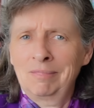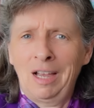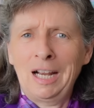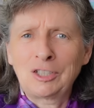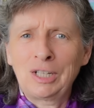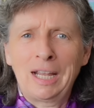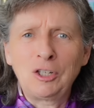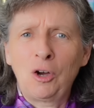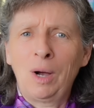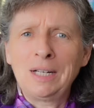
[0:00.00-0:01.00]
I actually had
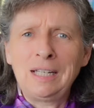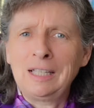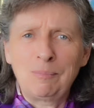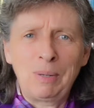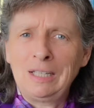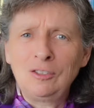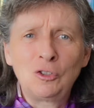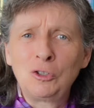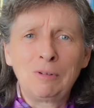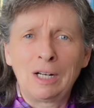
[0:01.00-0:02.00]
no idea that pens
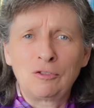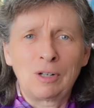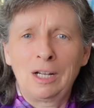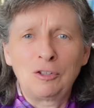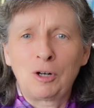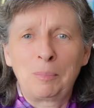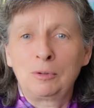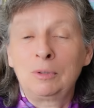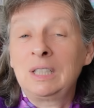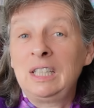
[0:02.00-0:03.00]
do run dry in
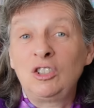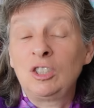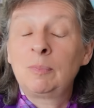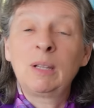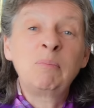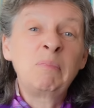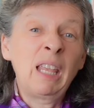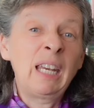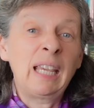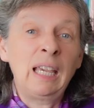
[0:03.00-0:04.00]
tropical conditions, but
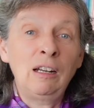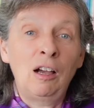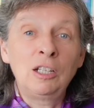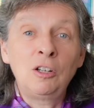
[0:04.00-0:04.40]
then again, I